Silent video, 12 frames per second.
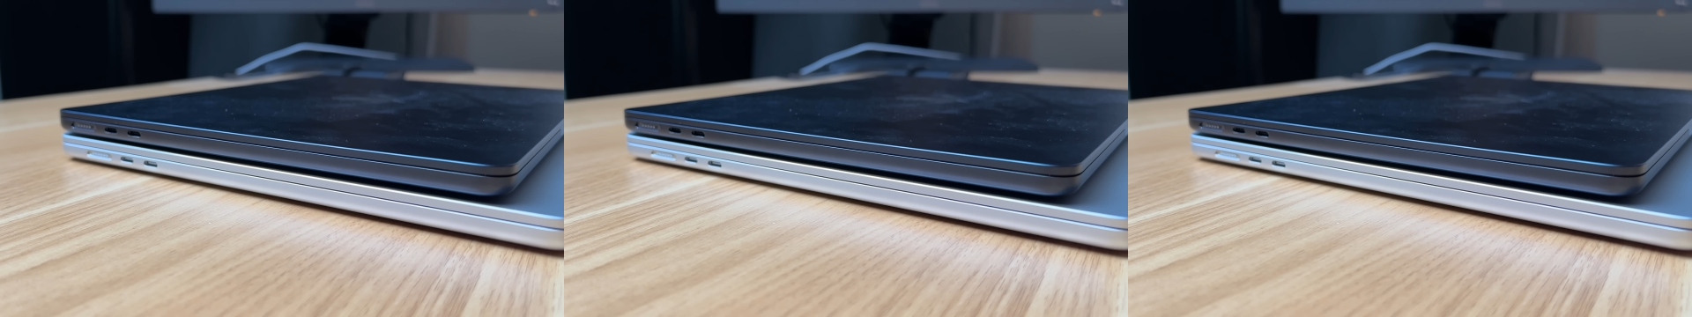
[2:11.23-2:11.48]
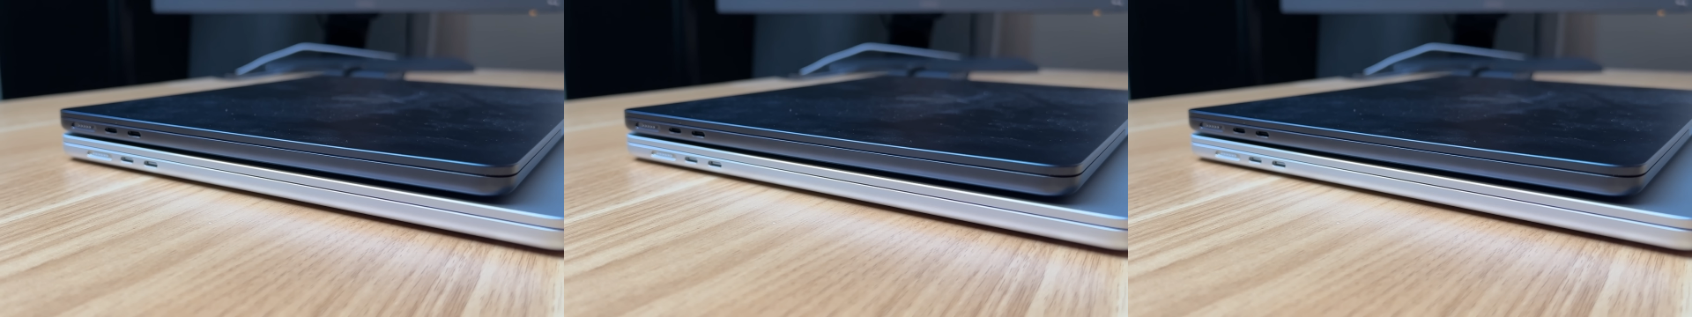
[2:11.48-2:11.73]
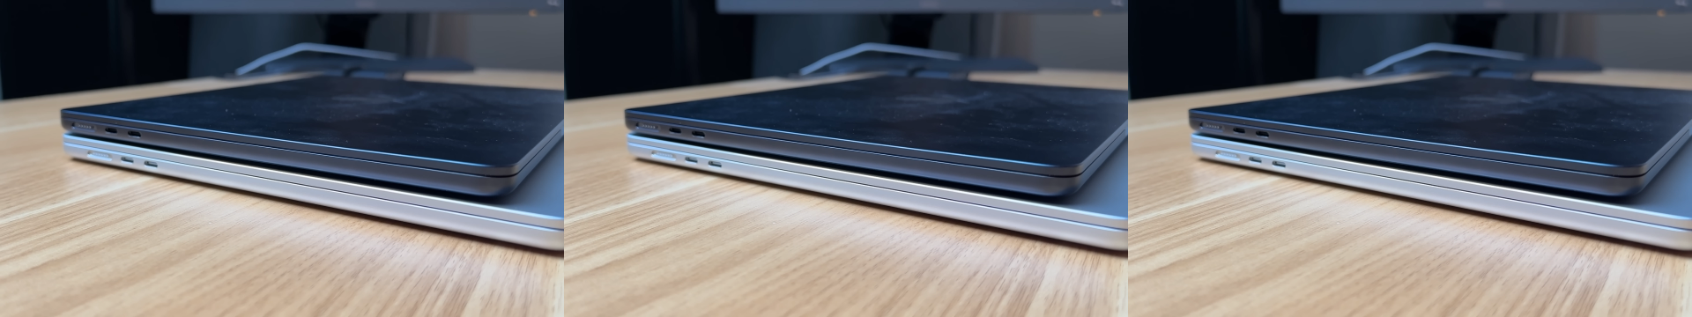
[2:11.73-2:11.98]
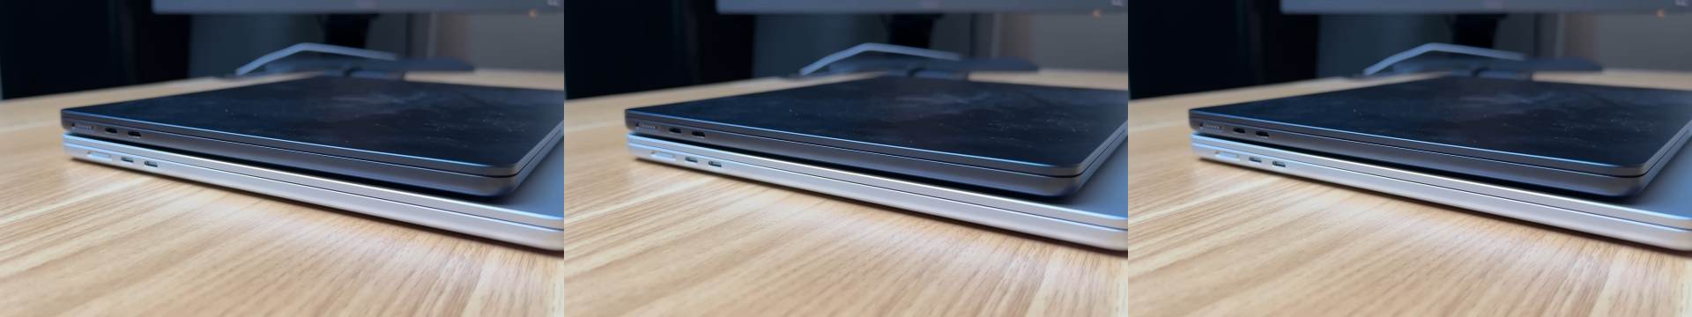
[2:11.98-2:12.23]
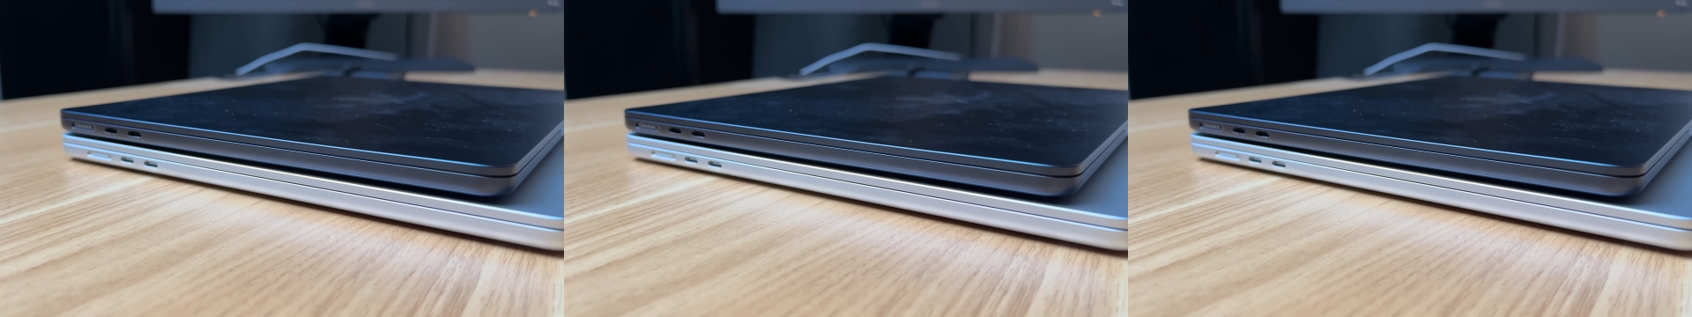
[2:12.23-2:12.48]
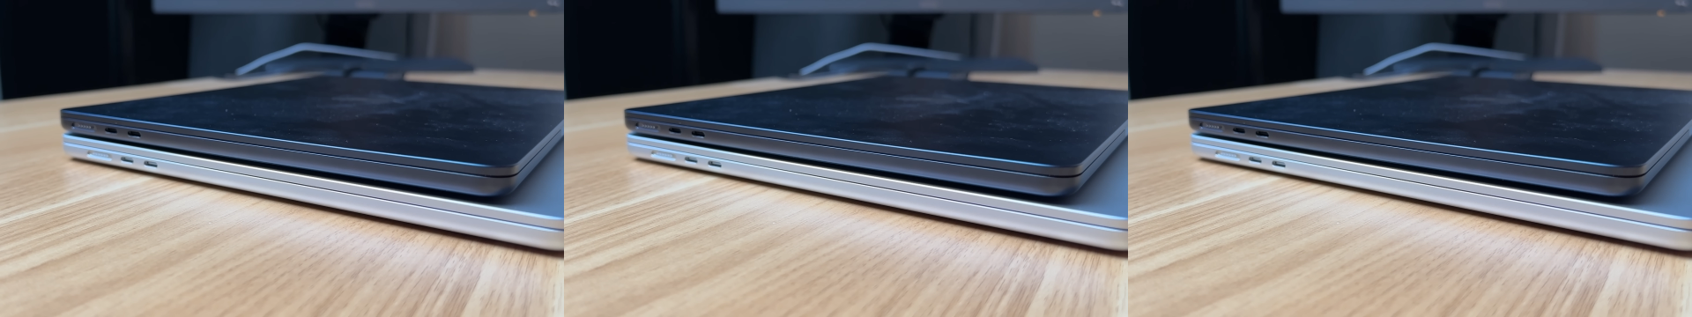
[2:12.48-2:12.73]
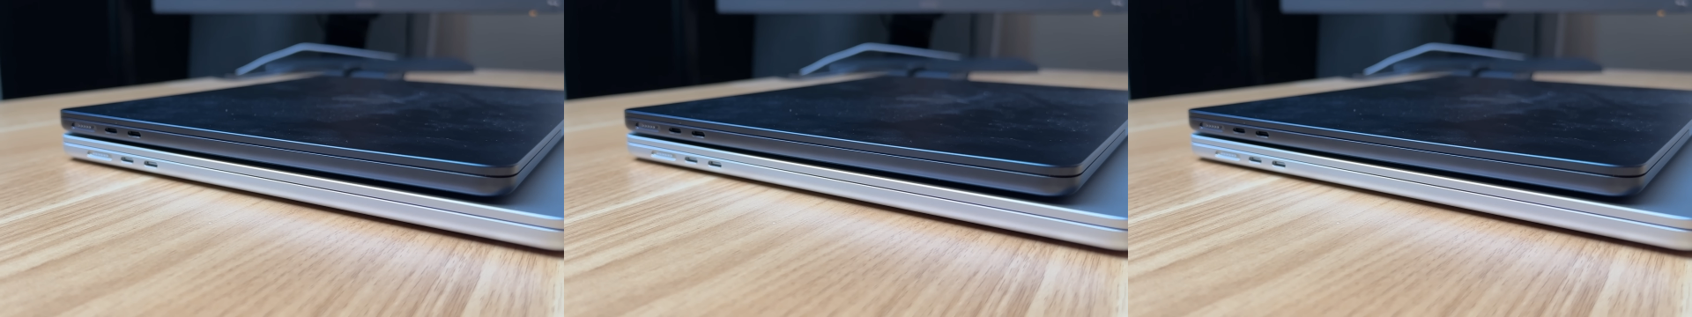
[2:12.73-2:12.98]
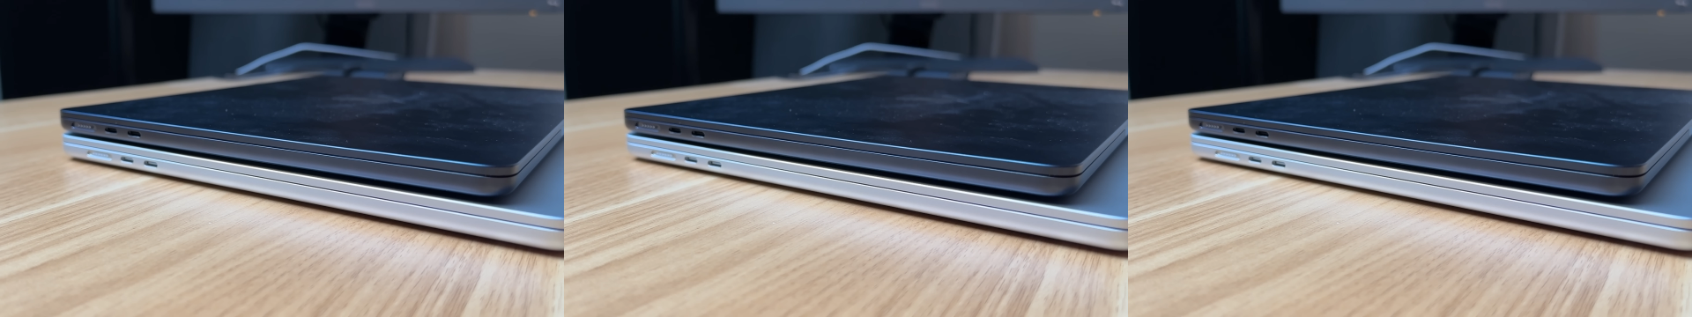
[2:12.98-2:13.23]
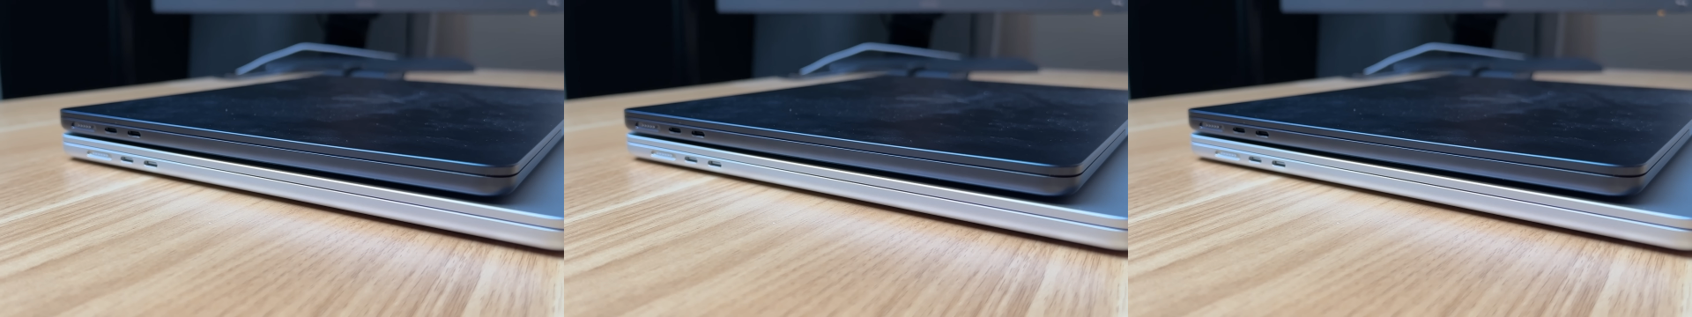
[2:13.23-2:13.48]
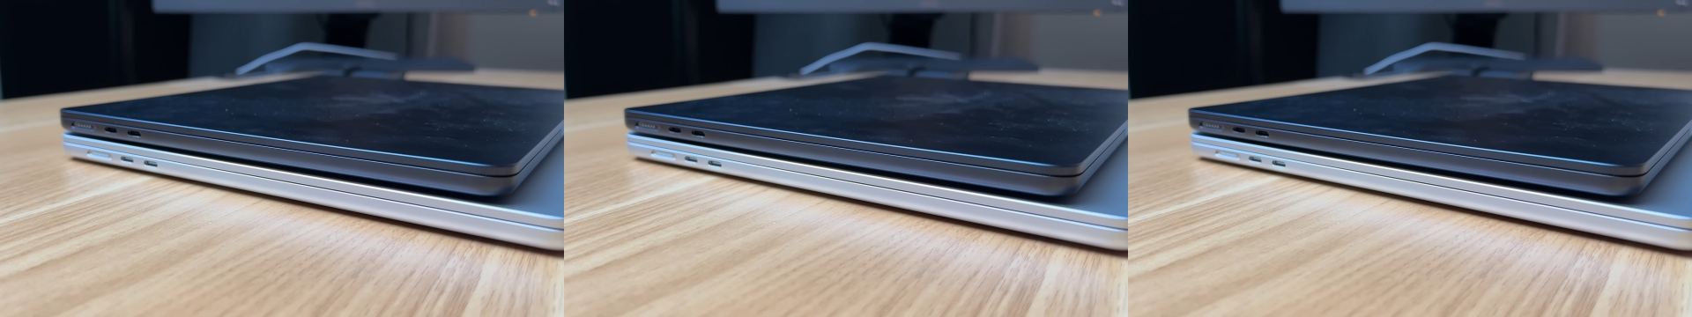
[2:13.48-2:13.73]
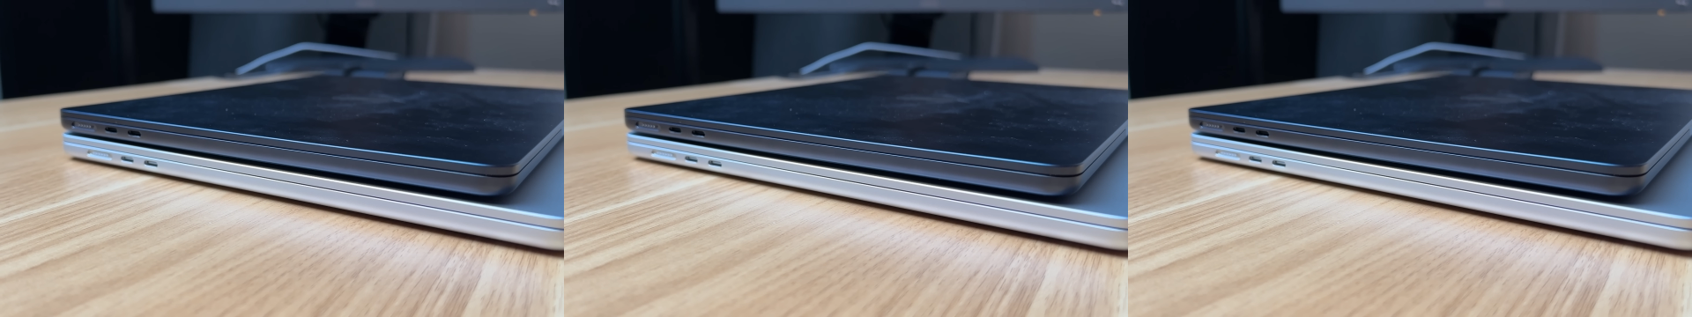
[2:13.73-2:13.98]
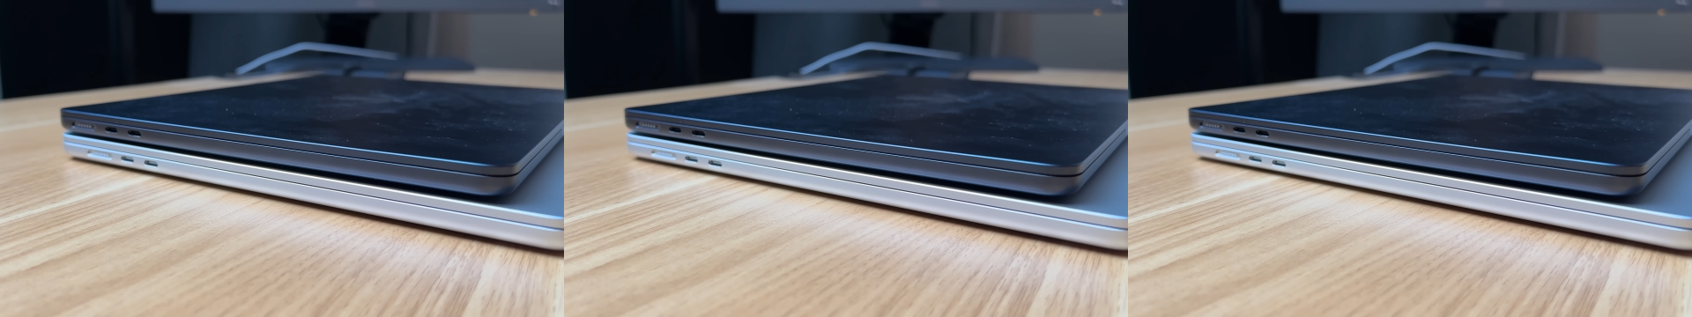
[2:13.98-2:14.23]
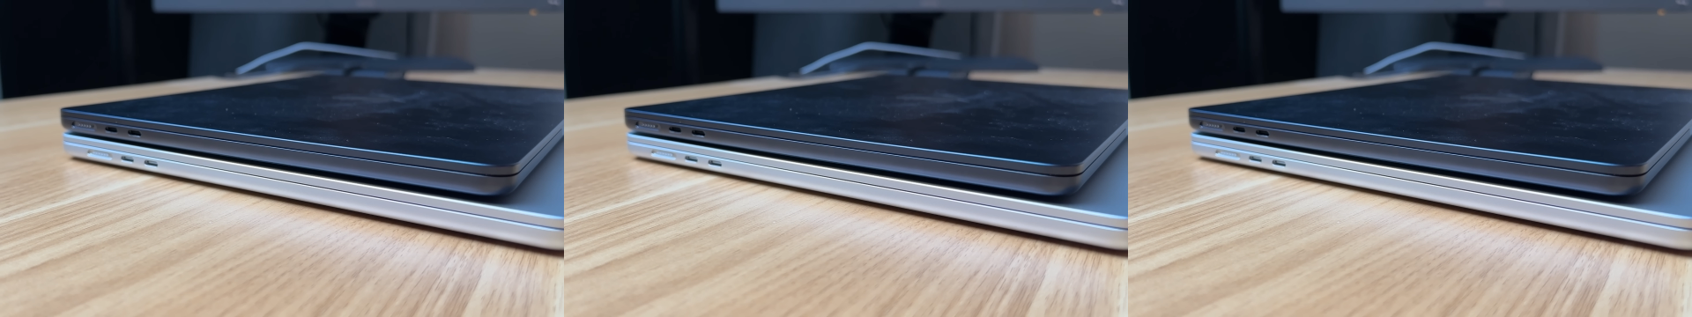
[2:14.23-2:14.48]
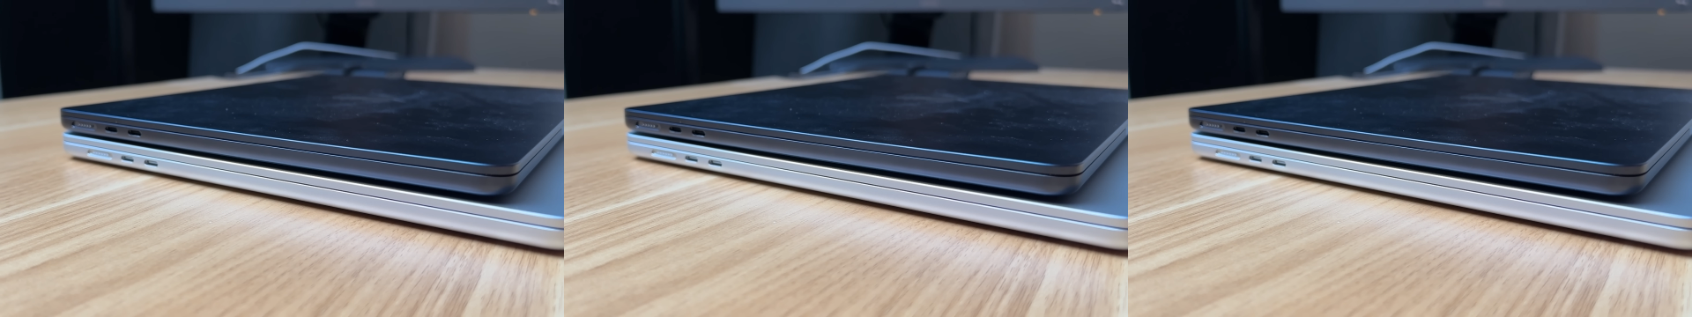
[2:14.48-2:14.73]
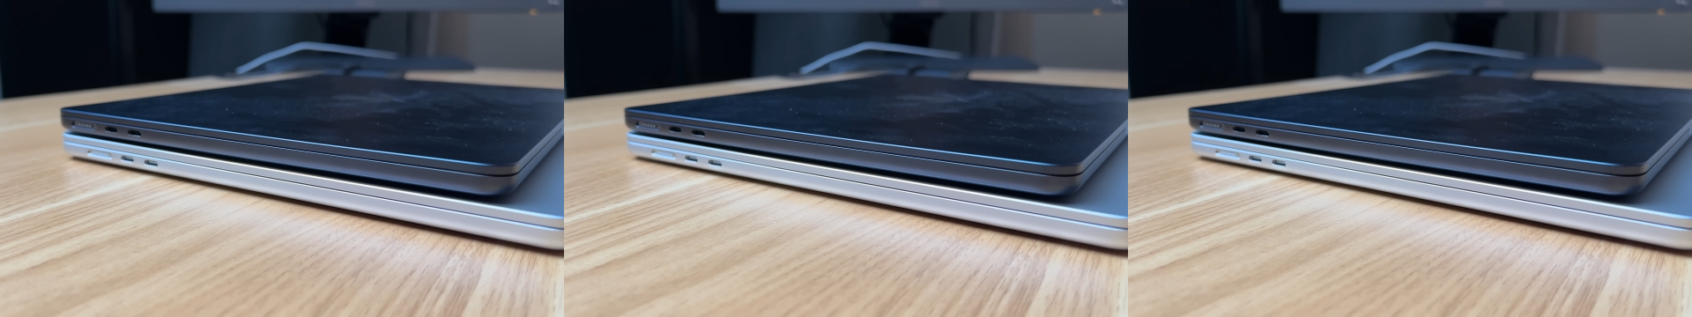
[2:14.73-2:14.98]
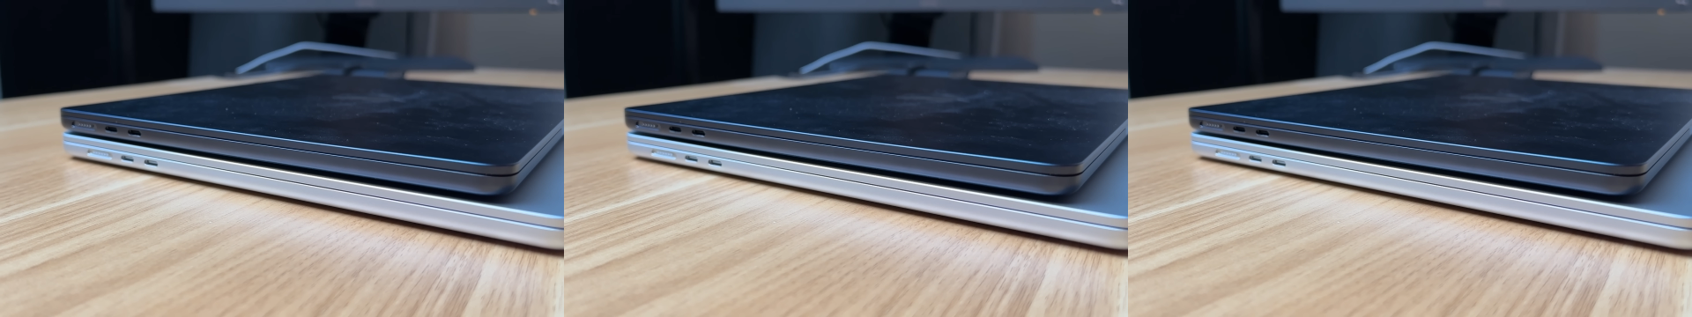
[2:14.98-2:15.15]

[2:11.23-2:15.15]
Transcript: (no speaker visible)